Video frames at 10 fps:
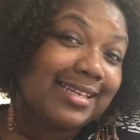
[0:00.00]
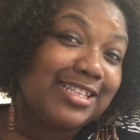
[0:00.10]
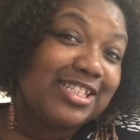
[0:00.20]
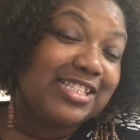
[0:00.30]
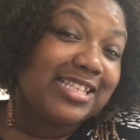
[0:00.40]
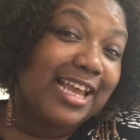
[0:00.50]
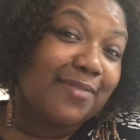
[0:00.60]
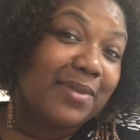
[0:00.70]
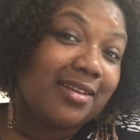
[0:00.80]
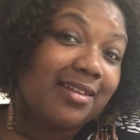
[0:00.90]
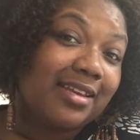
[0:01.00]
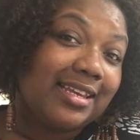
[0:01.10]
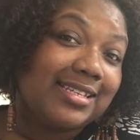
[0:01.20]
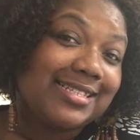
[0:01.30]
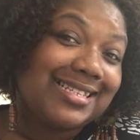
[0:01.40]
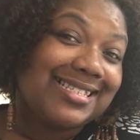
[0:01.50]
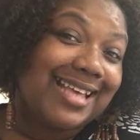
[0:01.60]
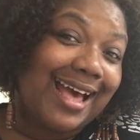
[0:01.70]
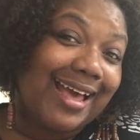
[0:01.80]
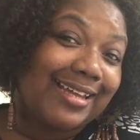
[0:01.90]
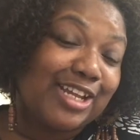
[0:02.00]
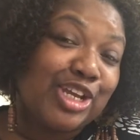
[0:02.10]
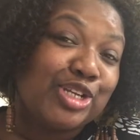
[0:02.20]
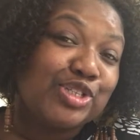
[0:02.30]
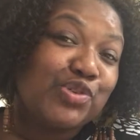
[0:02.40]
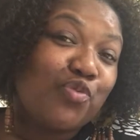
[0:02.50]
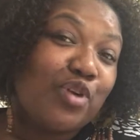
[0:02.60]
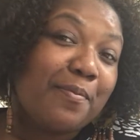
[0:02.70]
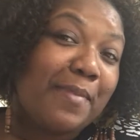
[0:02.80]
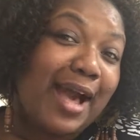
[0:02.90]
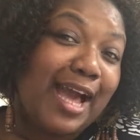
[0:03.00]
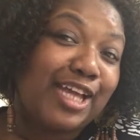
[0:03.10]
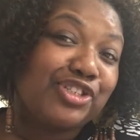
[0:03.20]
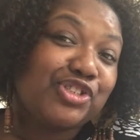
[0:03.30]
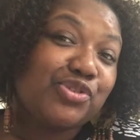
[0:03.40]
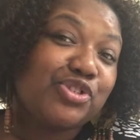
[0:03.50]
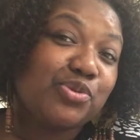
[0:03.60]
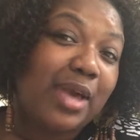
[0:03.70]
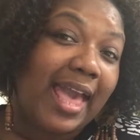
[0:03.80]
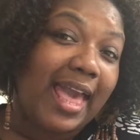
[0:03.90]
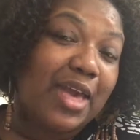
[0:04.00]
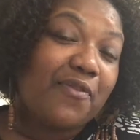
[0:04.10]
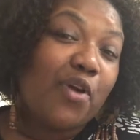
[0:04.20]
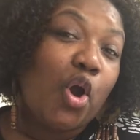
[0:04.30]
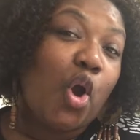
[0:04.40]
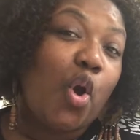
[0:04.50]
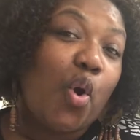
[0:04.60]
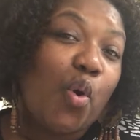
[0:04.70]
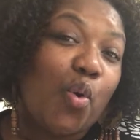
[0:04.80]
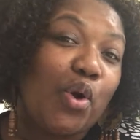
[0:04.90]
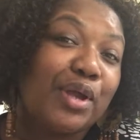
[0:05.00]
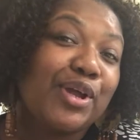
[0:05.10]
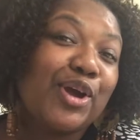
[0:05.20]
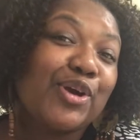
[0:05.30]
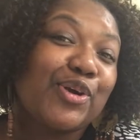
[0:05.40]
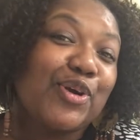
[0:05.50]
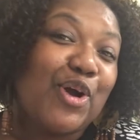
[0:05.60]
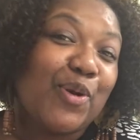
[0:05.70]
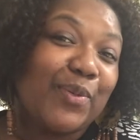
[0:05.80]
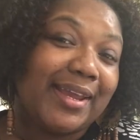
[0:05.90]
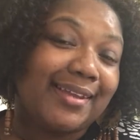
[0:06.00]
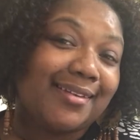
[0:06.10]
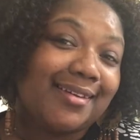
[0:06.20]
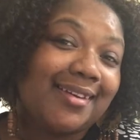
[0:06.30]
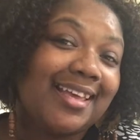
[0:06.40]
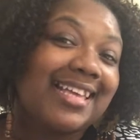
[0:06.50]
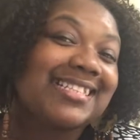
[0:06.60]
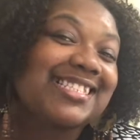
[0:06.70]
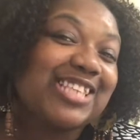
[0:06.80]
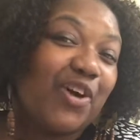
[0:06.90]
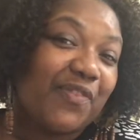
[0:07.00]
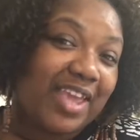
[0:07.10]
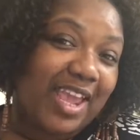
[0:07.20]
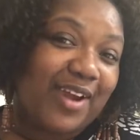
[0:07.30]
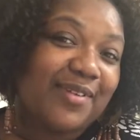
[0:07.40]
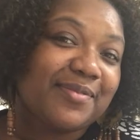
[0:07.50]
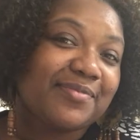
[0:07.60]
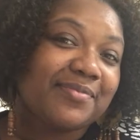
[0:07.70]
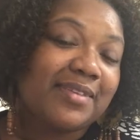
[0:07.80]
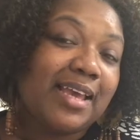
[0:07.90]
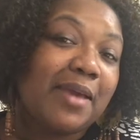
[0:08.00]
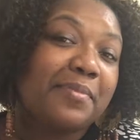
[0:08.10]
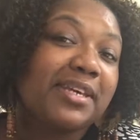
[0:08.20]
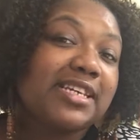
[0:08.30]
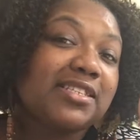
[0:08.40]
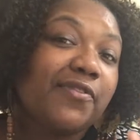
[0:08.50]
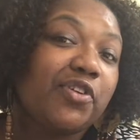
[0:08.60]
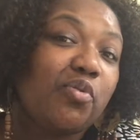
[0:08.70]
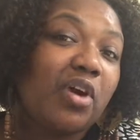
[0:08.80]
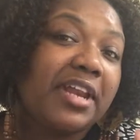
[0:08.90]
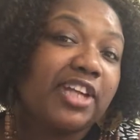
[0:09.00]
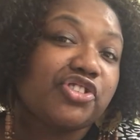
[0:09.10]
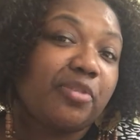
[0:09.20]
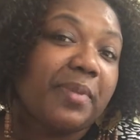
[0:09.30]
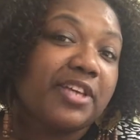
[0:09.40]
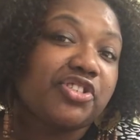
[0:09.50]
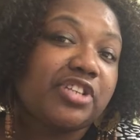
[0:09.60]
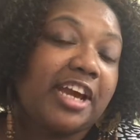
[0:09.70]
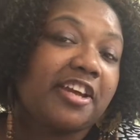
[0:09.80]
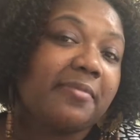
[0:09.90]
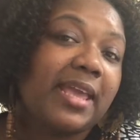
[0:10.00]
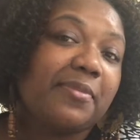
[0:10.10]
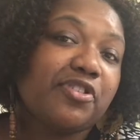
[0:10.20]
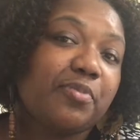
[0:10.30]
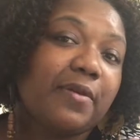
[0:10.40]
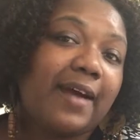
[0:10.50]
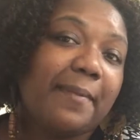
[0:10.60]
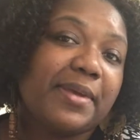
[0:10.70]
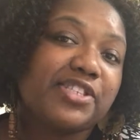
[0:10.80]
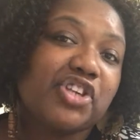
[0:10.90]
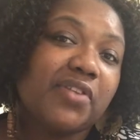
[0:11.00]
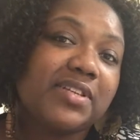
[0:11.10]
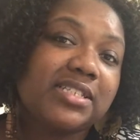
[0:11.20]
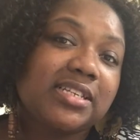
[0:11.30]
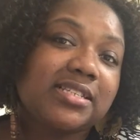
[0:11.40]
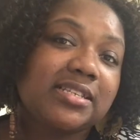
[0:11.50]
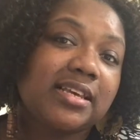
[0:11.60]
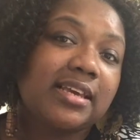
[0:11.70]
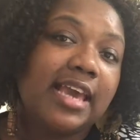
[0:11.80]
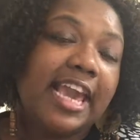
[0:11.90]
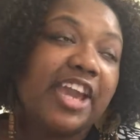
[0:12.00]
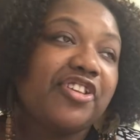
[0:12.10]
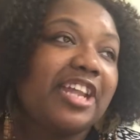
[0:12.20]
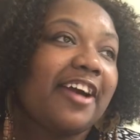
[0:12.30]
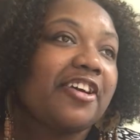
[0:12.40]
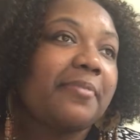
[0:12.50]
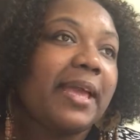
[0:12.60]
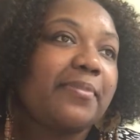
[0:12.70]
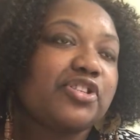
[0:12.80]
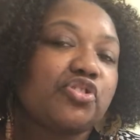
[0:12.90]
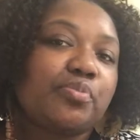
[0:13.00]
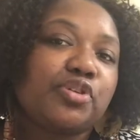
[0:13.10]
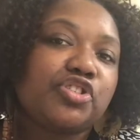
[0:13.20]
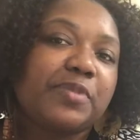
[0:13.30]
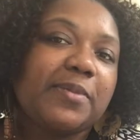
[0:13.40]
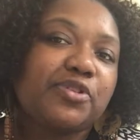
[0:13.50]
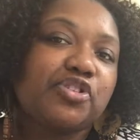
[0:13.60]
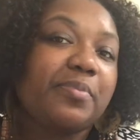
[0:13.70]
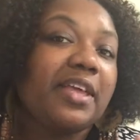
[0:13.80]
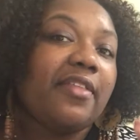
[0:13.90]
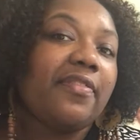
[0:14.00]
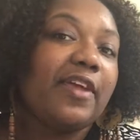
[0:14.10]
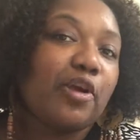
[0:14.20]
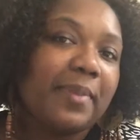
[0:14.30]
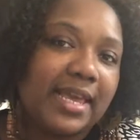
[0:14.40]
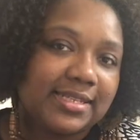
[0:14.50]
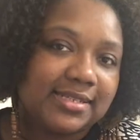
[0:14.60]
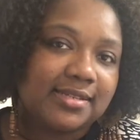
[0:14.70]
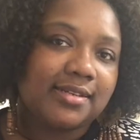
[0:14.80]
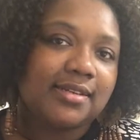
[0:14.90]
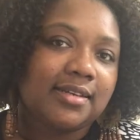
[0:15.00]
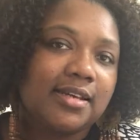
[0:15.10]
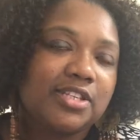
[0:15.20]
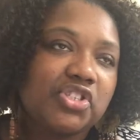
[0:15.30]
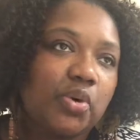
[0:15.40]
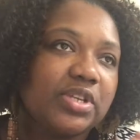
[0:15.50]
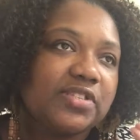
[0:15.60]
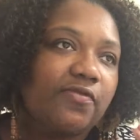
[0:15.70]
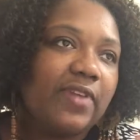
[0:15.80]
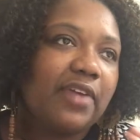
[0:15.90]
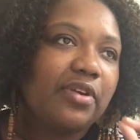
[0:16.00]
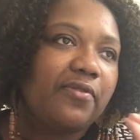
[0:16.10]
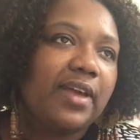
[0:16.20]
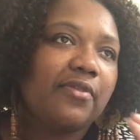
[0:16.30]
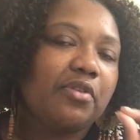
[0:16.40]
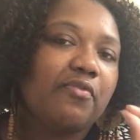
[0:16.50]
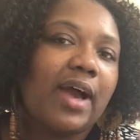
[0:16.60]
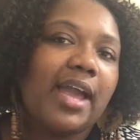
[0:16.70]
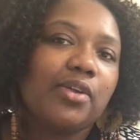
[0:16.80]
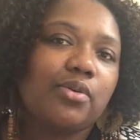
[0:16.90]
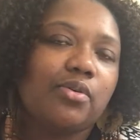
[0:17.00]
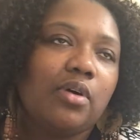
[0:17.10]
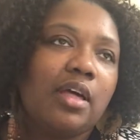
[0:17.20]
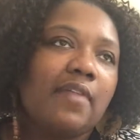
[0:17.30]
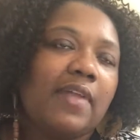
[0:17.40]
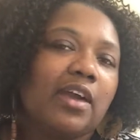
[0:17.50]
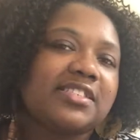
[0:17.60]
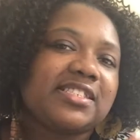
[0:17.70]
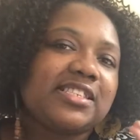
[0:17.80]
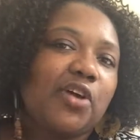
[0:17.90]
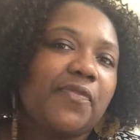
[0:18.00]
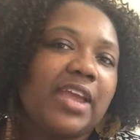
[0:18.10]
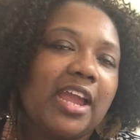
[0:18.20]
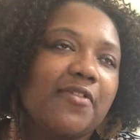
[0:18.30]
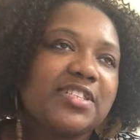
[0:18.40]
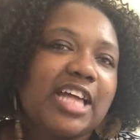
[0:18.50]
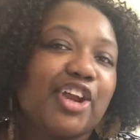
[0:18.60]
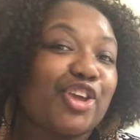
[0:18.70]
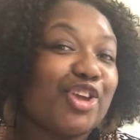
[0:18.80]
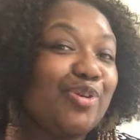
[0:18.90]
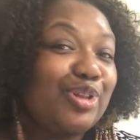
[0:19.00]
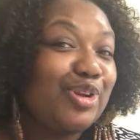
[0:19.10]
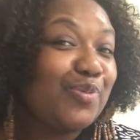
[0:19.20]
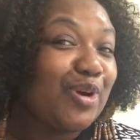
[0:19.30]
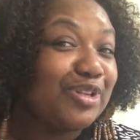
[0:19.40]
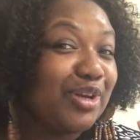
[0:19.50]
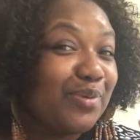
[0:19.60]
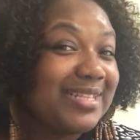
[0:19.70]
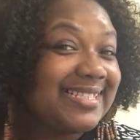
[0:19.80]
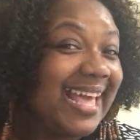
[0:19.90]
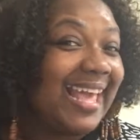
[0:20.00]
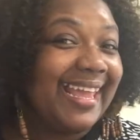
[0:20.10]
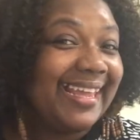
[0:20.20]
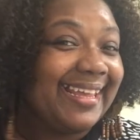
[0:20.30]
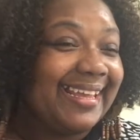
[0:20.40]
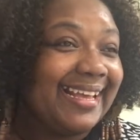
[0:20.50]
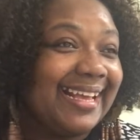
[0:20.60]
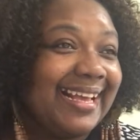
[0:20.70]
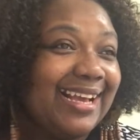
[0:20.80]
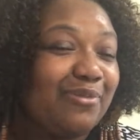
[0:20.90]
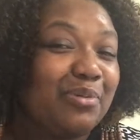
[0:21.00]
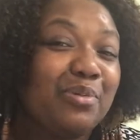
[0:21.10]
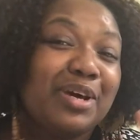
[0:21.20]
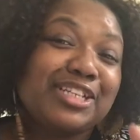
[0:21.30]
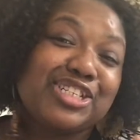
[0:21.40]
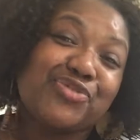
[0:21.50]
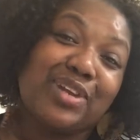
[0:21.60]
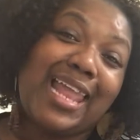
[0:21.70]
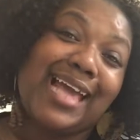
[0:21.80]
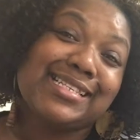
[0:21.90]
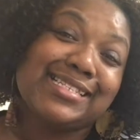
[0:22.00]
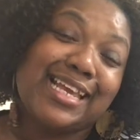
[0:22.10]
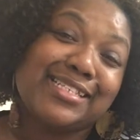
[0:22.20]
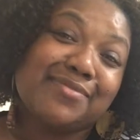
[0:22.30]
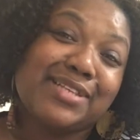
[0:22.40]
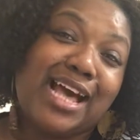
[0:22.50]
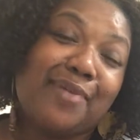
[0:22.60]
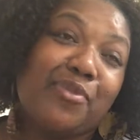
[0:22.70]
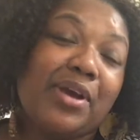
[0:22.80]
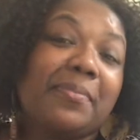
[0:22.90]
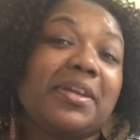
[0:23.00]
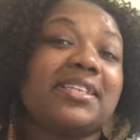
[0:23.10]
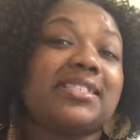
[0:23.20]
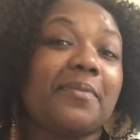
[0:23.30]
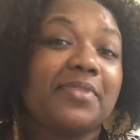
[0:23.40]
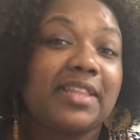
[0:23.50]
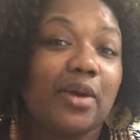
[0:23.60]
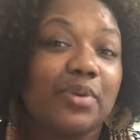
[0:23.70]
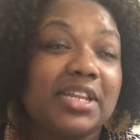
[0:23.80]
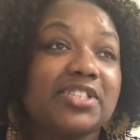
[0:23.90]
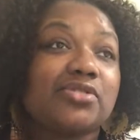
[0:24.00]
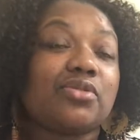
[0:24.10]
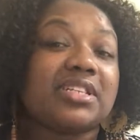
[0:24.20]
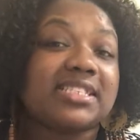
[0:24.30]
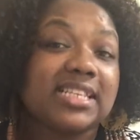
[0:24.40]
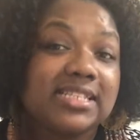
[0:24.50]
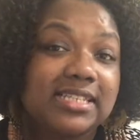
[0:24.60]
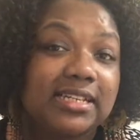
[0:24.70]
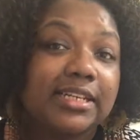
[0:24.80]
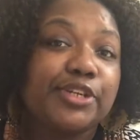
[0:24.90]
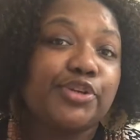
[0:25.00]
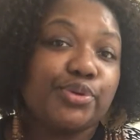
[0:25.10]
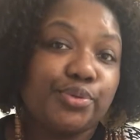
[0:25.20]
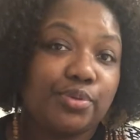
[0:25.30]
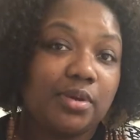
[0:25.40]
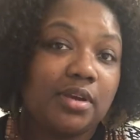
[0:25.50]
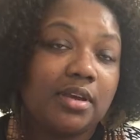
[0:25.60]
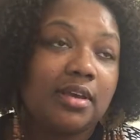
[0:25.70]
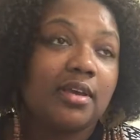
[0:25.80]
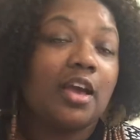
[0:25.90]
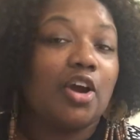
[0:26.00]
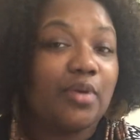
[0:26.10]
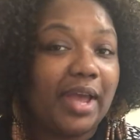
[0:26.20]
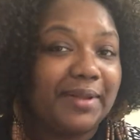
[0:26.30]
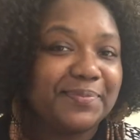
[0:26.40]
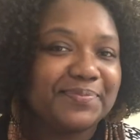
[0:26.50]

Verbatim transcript: This segment is designed to remind you to have ongoing self care. Because if you are not your best, you're not going to be able to provide best services and you're not going to be able to push people to be their best. So it's very, very vital that self care is not a cute little word that we say when we want to just relax and take some time away, but it's something that we need to consistently do. Okay?